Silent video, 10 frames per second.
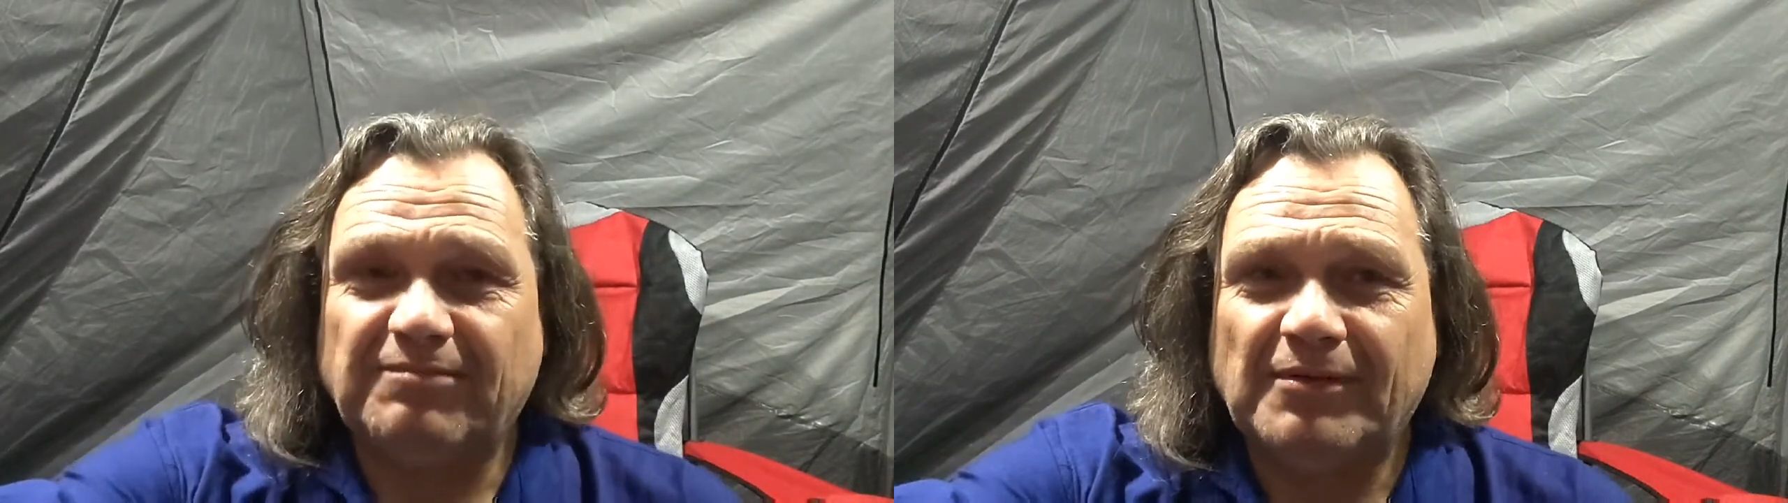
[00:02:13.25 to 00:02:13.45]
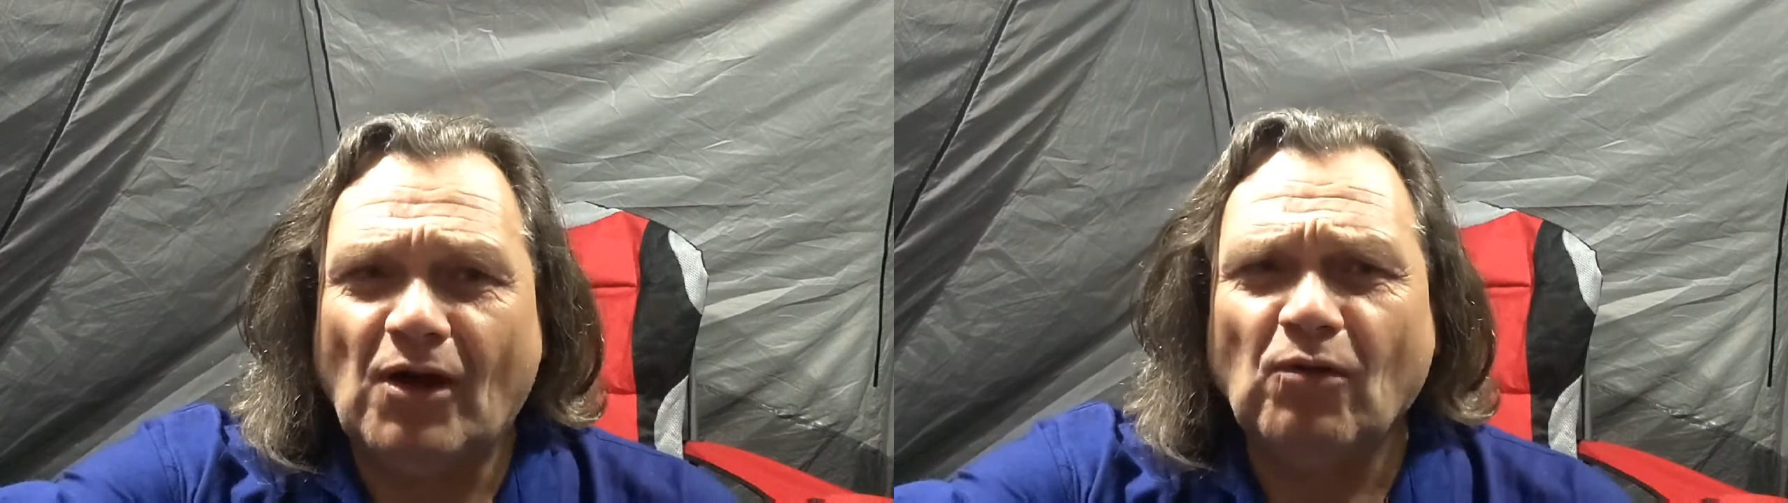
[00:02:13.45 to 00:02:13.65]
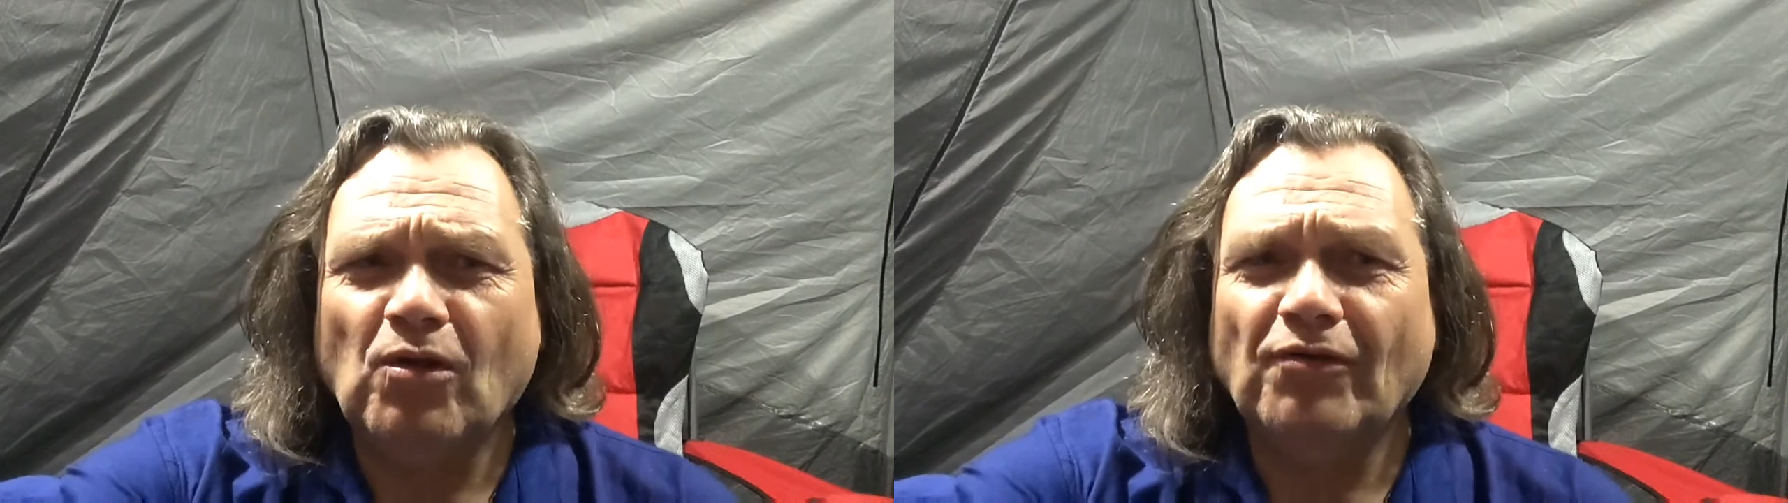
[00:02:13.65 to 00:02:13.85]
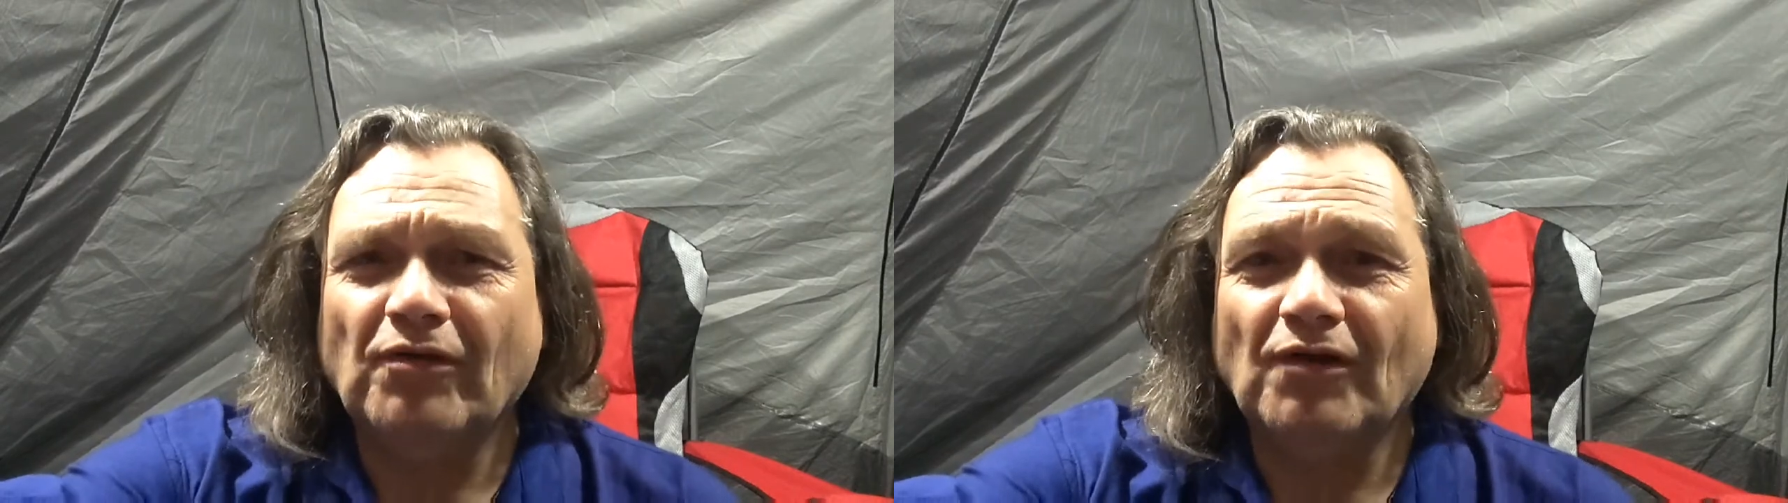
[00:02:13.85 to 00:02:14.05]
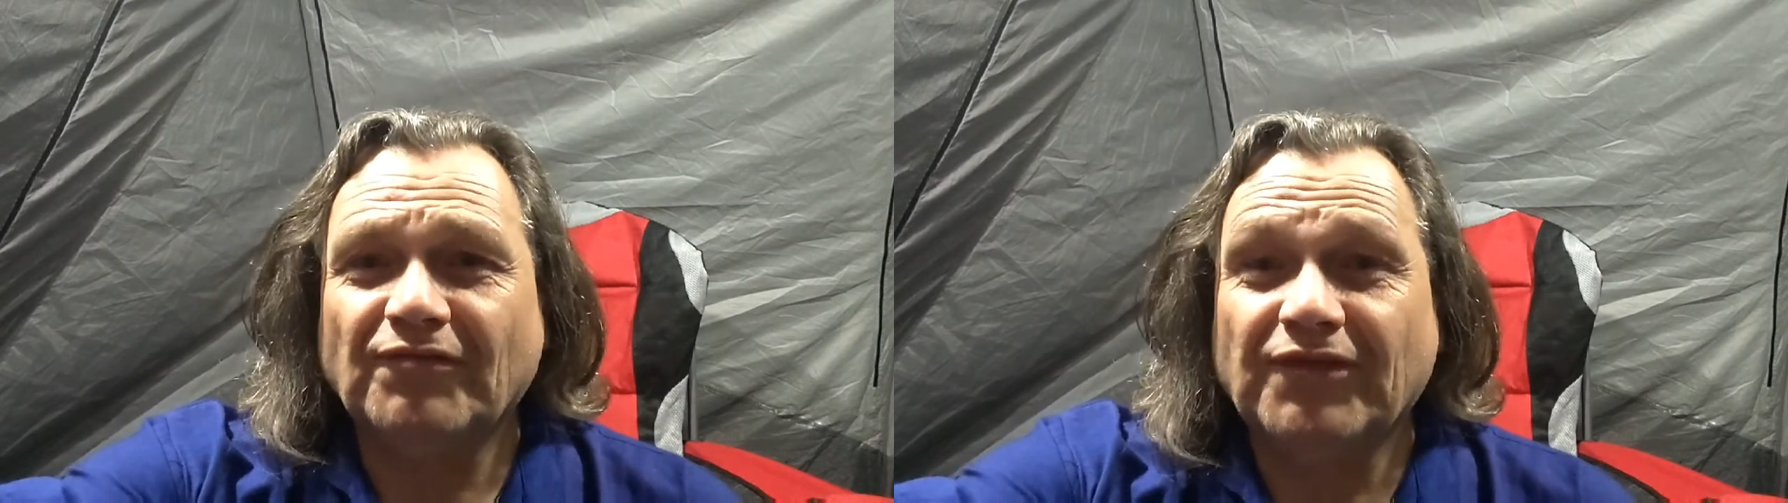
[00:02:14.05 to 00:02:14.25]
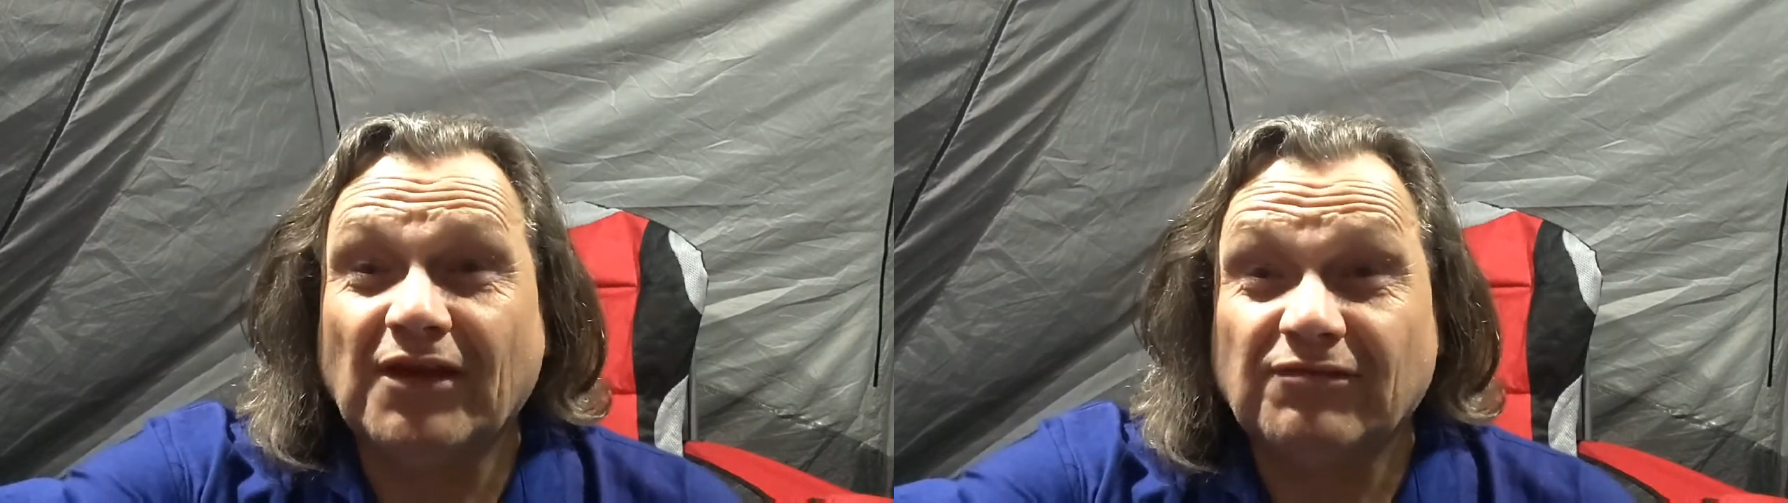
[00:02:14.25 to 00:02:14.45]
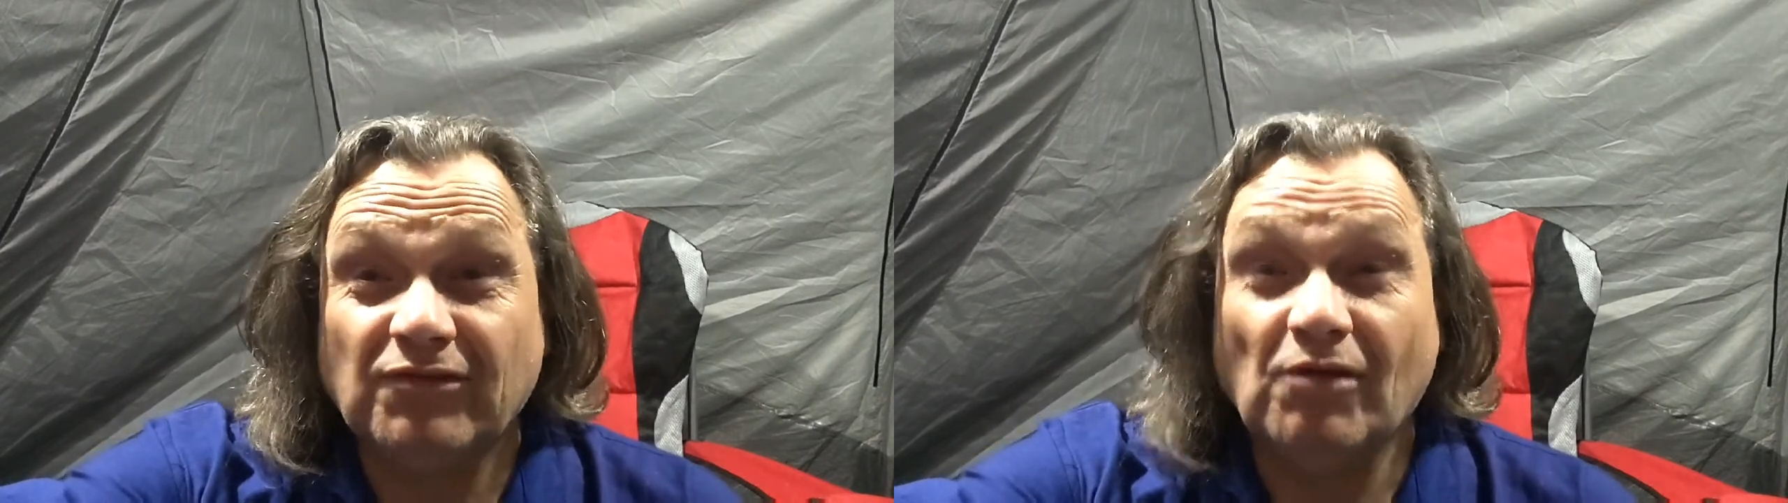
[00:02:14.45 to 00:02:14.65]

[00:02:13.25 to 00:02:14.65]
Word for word: been a whole load of conversations